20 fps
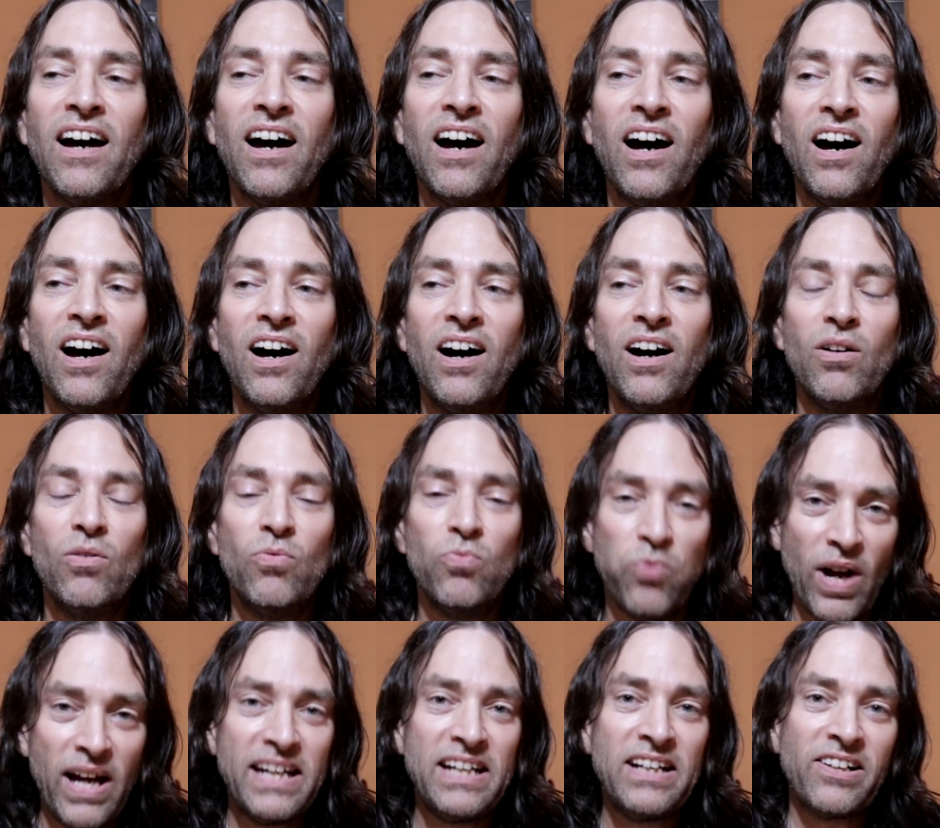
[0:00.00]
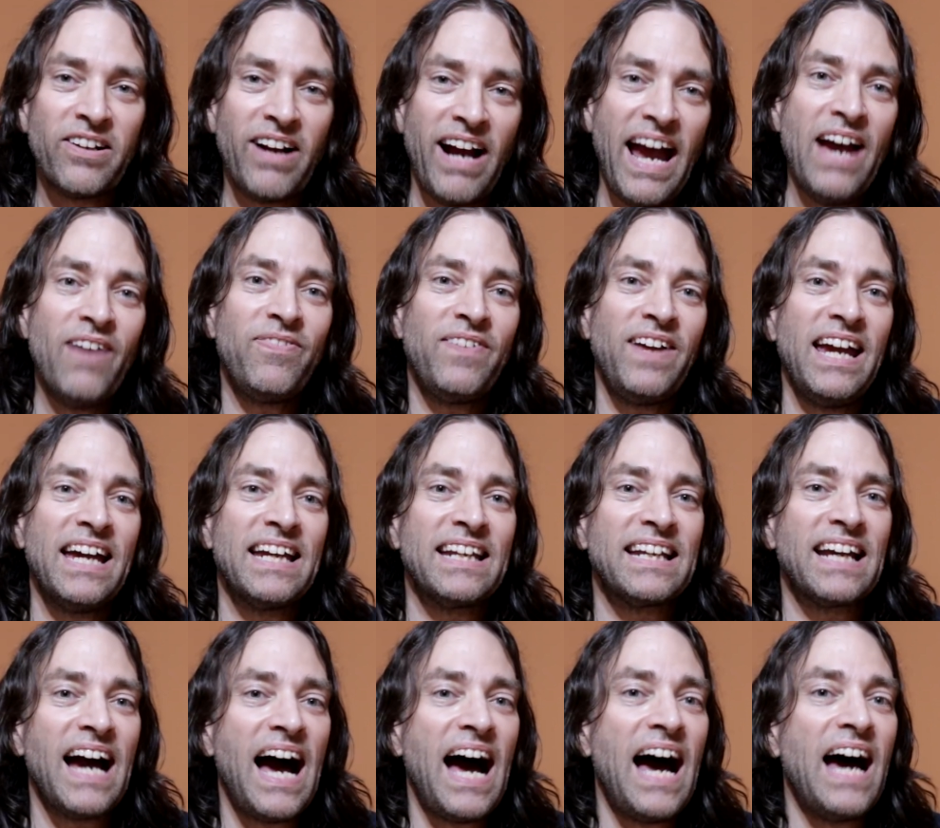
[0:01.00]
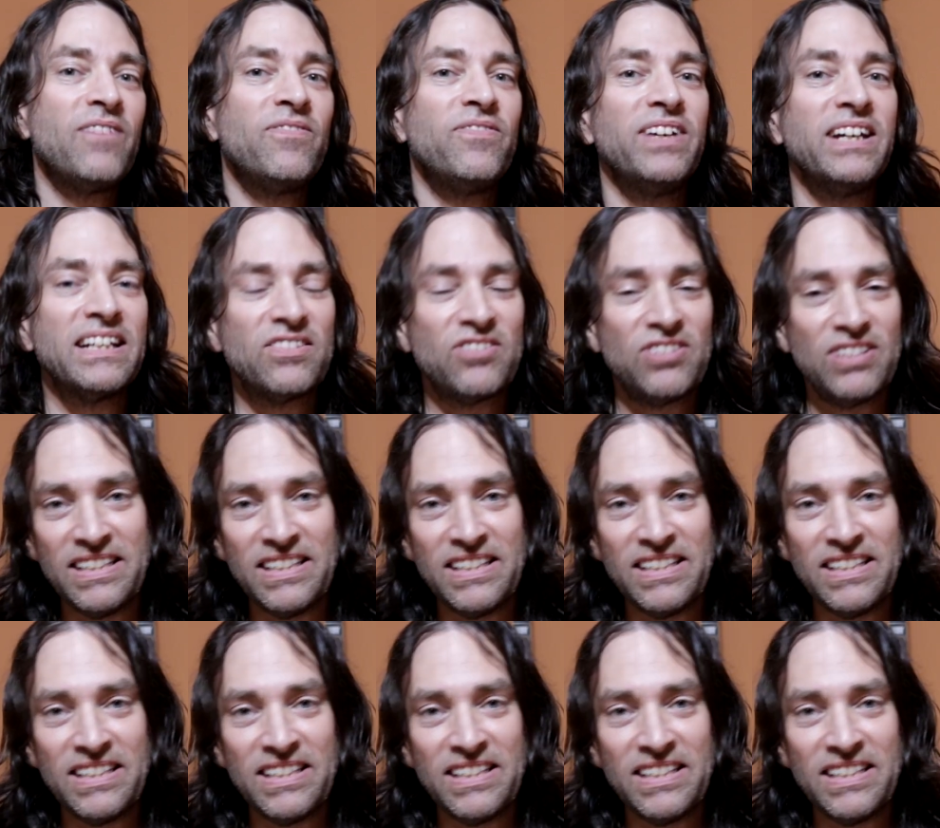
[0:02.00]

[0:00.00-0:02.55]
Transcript: regular Afghan convicts